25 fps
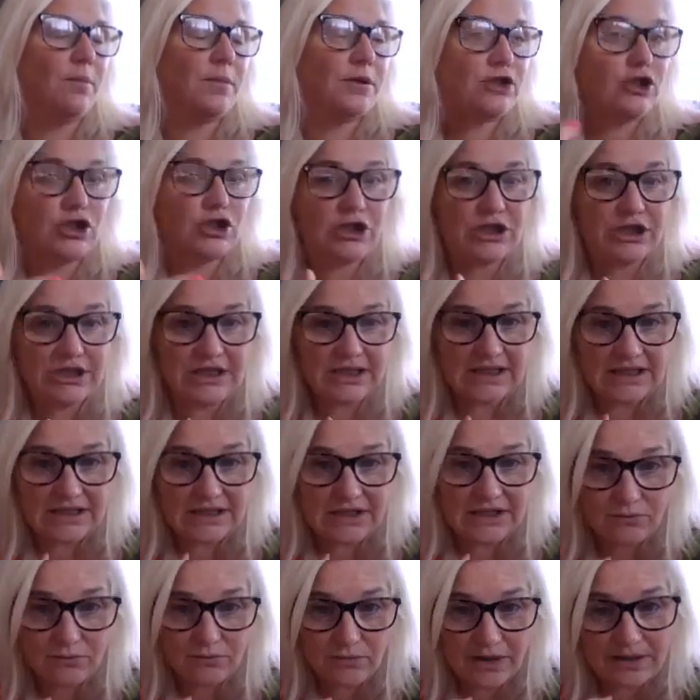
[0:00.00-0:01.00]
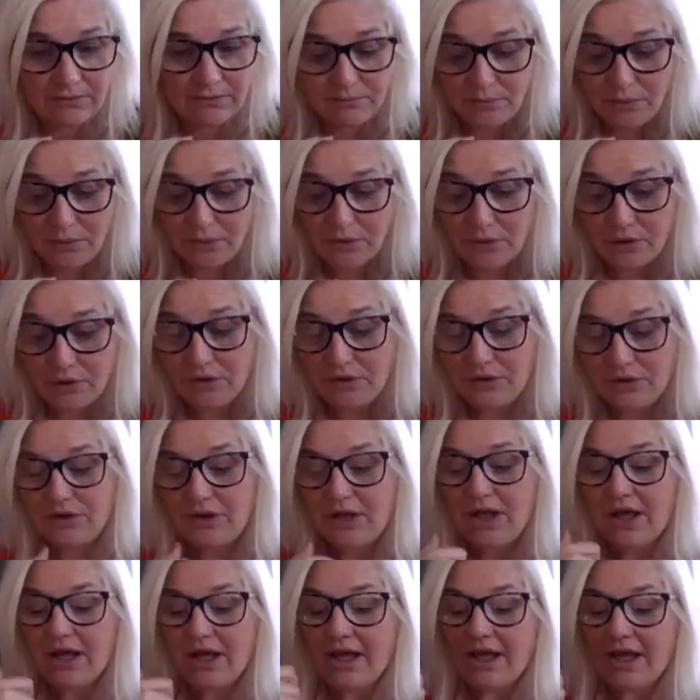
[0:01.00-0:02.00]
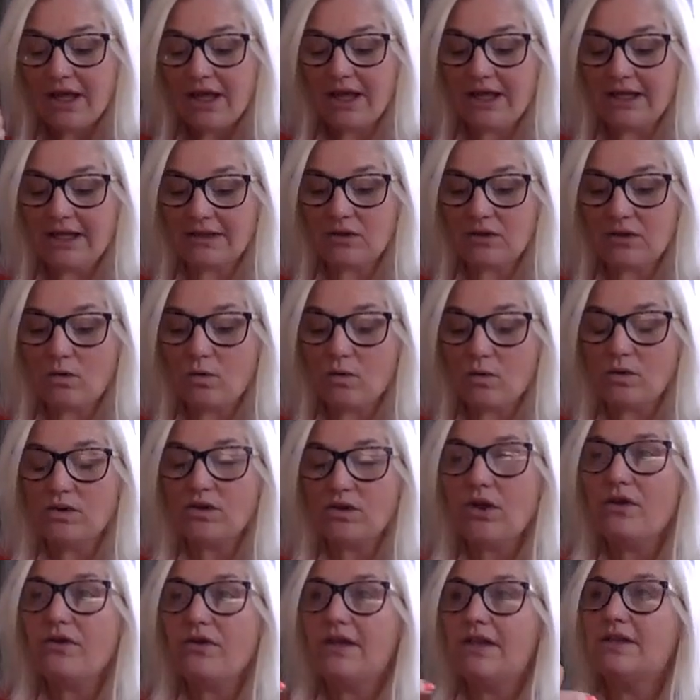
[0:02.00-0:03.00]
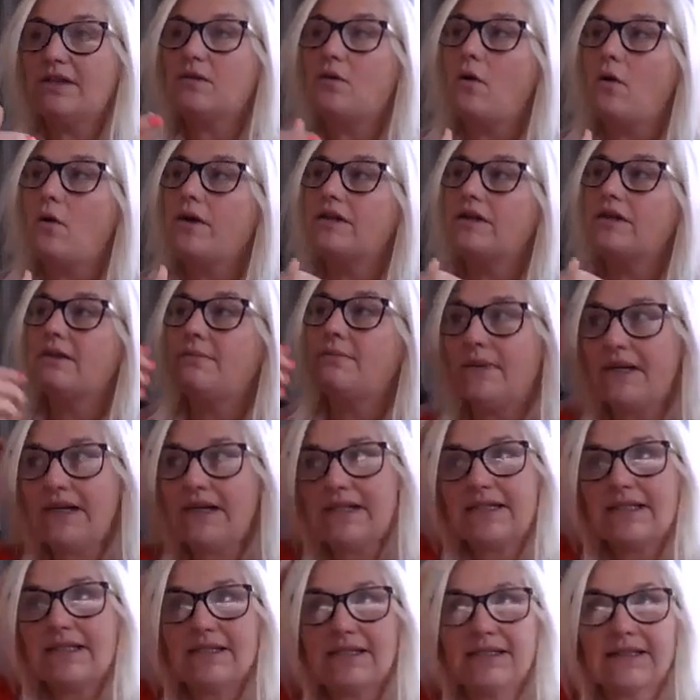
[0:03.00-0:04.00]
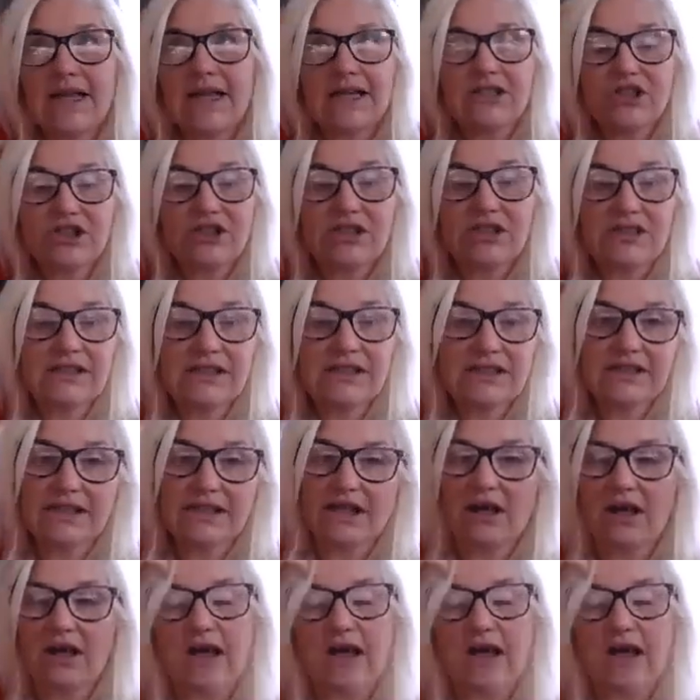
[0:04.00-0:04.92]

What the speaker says: opportunity to rebirth. It's also, there's going to be discussions